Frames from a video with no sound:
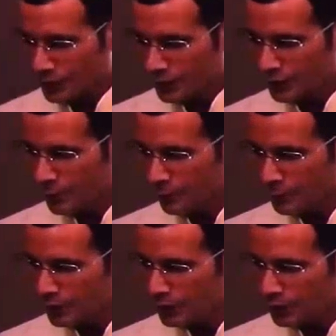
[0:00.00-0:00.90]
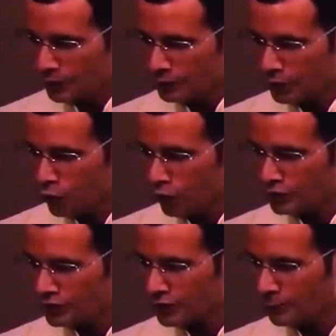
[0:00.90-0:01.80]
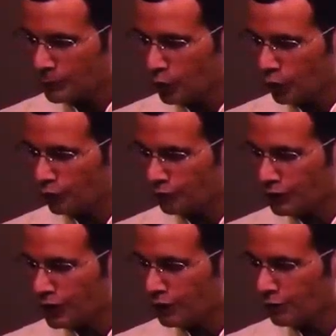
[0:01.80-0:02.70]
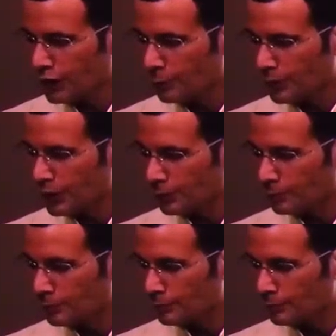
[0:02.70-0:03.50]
remember the concept of equilibrium.